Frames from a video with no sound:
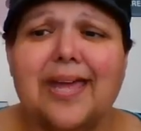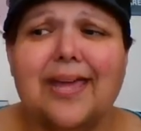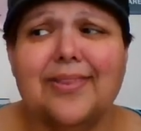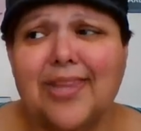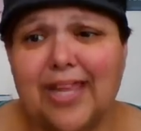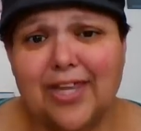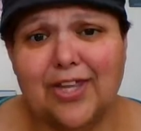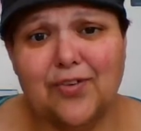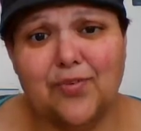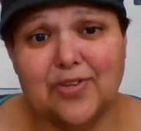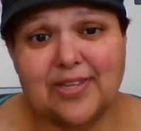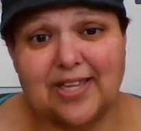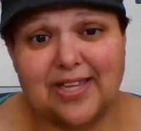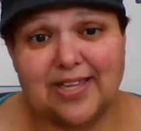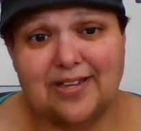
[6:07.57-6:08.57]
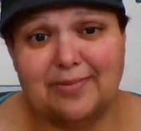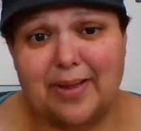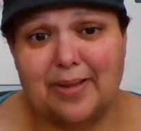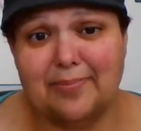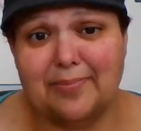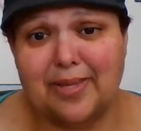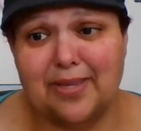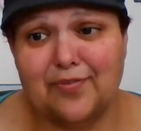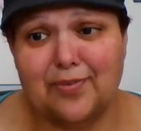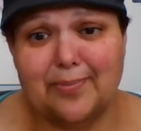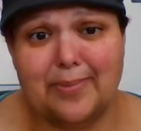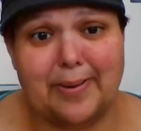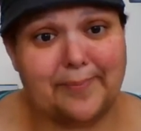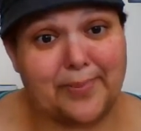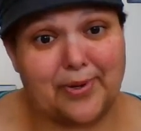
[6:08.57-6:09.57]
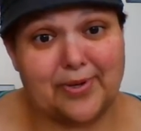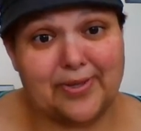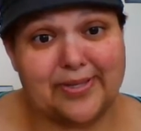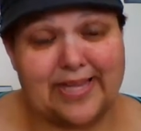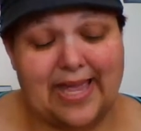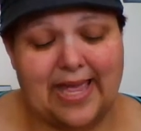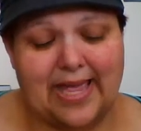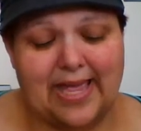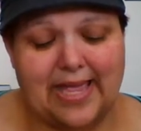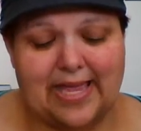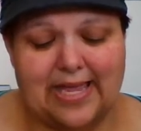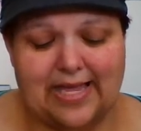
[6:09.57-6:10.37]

And thank you for thinking about me for my birthday.